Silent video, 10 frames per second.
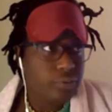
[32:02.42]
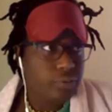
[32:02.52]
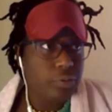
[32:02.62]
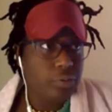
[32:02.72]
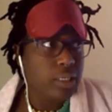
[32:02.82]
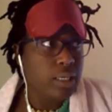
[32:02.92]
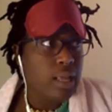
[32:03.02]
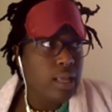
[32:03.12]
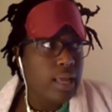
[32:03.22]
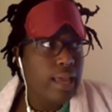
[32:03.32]
And
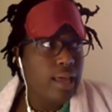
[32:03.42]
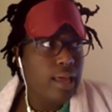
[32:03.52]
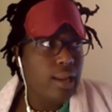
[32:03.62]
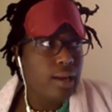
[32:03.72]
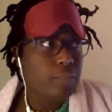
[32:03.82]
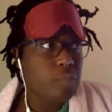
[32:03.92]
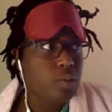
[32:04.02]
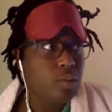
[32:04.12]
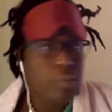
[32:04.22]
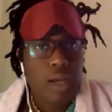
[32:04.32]
to be honest, I don't know
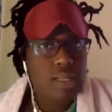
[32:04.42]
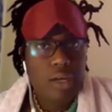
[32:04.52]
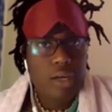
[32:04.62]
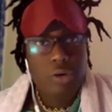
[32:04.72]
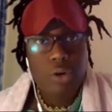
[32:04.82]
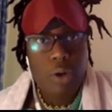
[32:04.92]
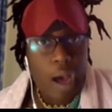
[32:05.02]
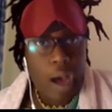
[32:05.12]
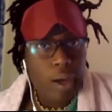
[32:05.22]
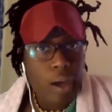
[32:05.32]
how I'd be handling
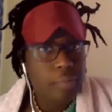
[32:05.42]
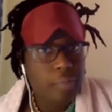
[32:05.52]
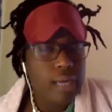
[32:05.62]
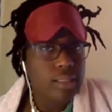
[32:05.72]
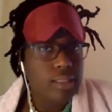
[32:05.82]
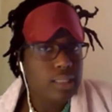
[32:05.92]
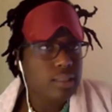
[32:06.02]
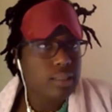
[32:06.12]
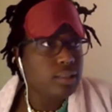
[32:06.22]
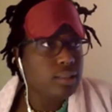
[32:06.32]
the pandemic. I
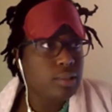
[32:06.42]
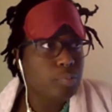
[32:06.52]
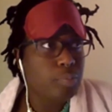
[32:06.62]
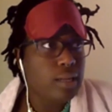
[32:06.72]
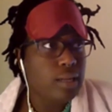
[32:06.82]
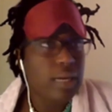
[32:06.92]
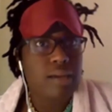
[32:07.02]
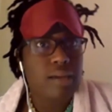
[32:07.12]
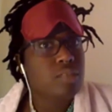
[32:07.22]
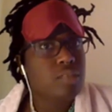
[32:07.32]
probably
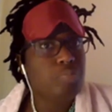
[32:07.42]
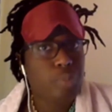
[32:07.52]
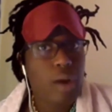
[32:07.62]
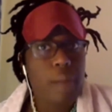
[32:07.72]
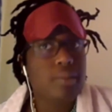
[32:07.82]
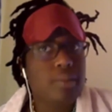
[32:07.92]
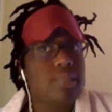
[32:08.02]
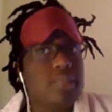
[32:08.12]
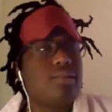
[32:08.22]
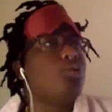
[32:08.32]
still wouldn't
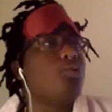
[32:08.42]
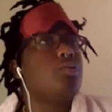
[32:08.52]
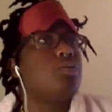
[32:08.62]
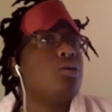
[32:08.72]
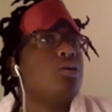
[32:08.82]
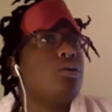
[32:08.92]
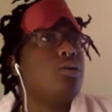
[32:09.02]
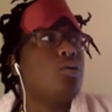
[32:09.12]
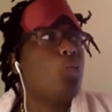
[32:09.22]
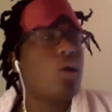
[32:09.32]
want to go out just
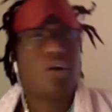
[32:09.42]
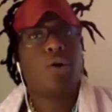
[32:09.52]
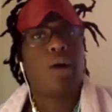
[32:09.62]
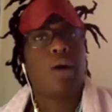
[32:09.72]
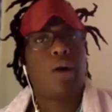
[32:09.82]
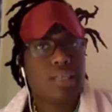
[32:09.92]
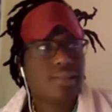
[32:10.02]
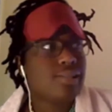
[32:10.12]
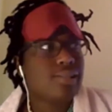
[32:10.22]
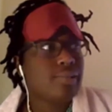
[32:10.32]
because
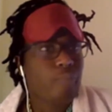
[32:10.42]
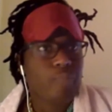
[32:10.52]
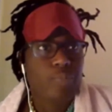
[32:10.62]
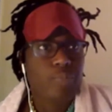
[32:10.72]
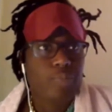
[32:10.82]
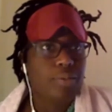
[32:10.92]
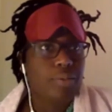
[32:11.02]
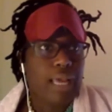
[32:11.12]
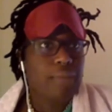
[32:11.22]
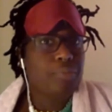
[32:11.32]
I'd be really
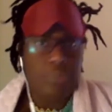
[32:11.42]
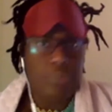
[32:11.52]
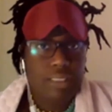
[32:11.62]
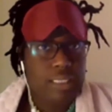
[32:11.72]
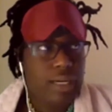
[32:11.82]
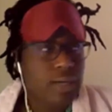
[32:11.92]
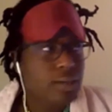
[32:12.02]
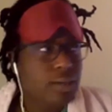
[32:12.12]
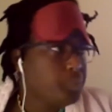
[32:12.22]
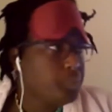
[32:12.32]
scared. But